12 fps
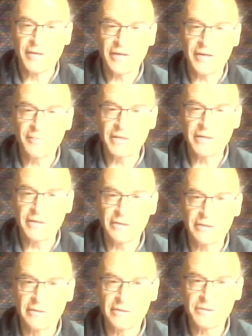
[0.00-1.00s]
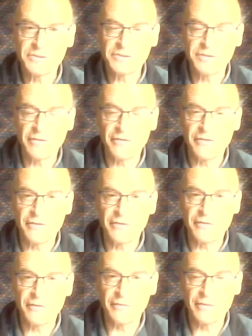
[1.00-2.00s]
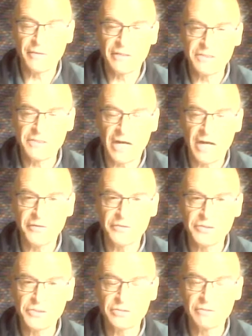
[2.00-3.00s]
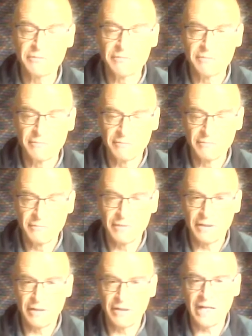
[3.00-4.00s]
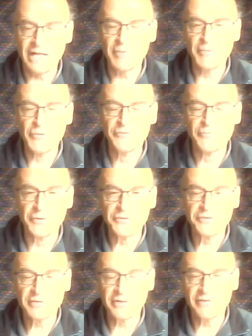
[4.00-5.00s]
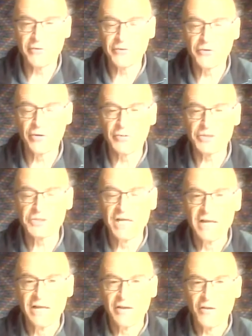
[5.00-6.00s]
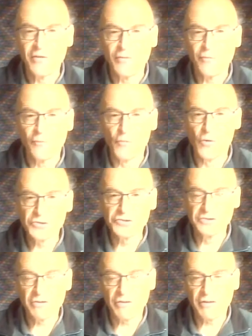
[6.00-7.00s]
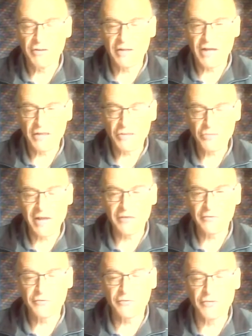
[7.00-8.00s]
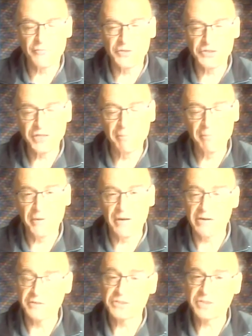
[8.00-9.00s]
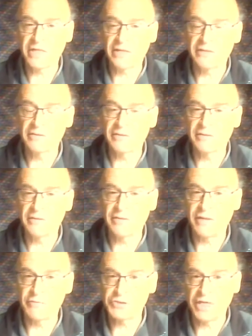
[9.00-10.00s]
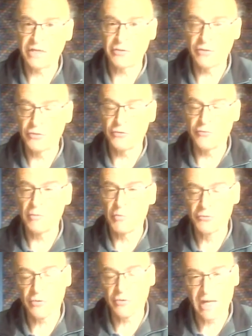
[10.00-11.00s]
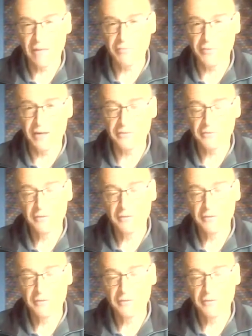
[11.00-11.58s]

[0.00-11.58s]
because the Zionist labor movement, in inverted commas, wasn't a threat to the British Empire. Instead, they were saying, no, we want to collaborate